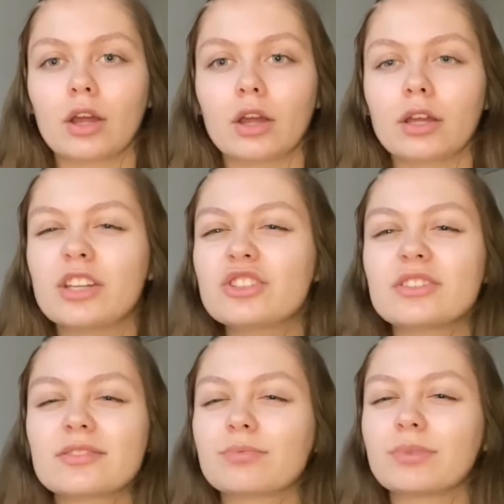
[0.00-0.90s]
it's
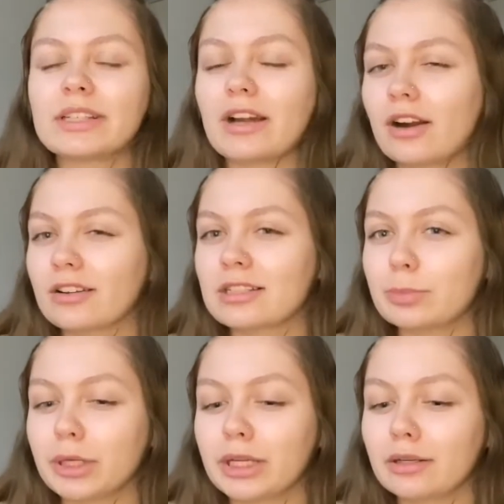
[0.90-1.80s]
just really hard to
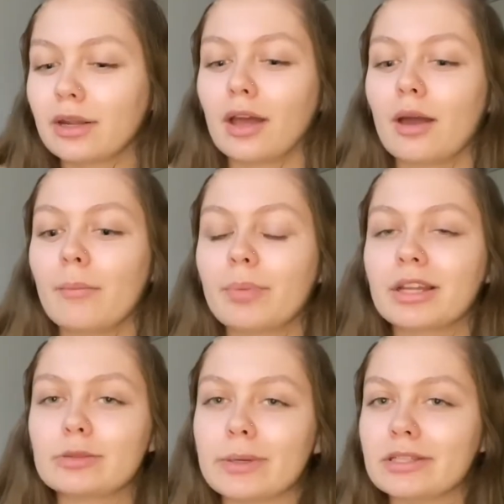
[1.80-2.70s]
explain, but
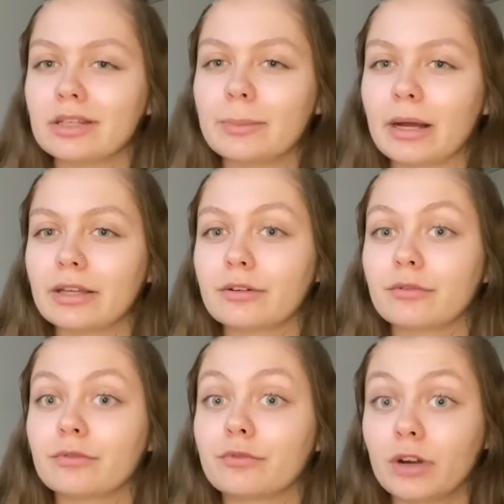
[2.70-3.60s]
it's basically about like
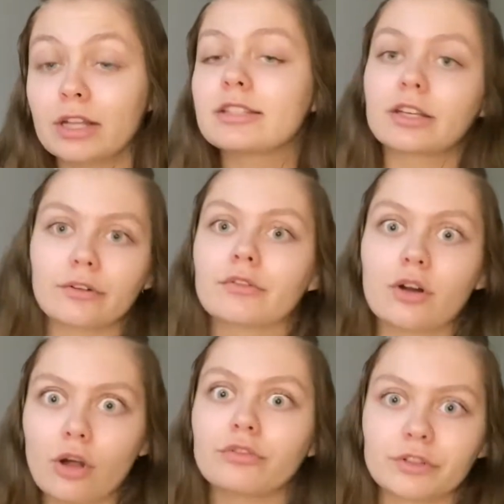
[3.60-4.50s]
it's like
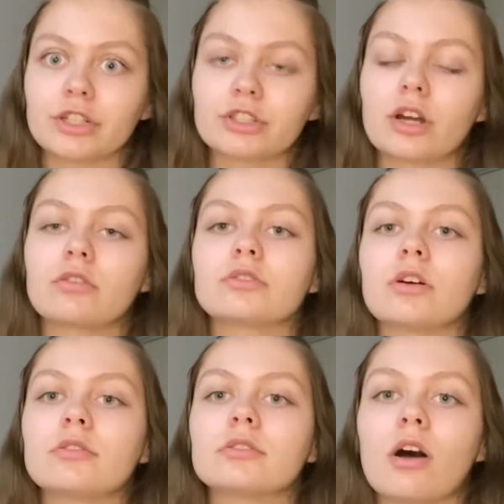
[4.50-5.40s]
called Freak Show, so
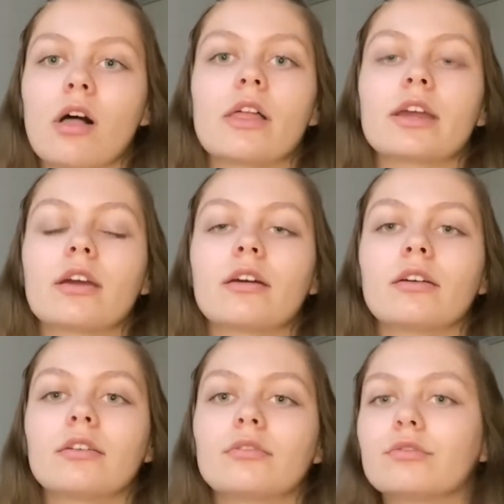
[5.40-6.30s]
it's all like
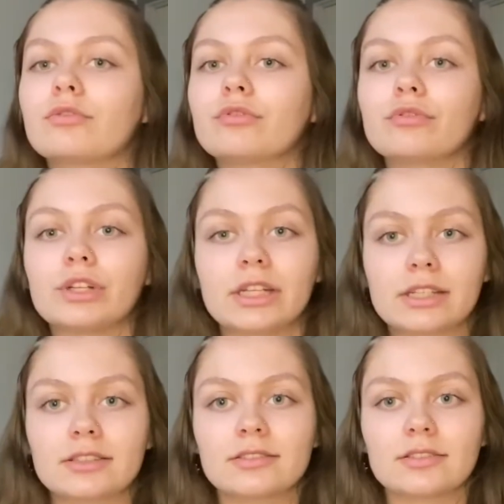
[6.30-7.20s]

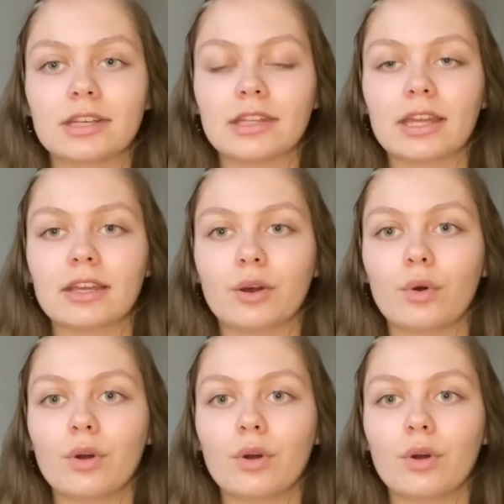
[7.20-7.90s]
freaks and like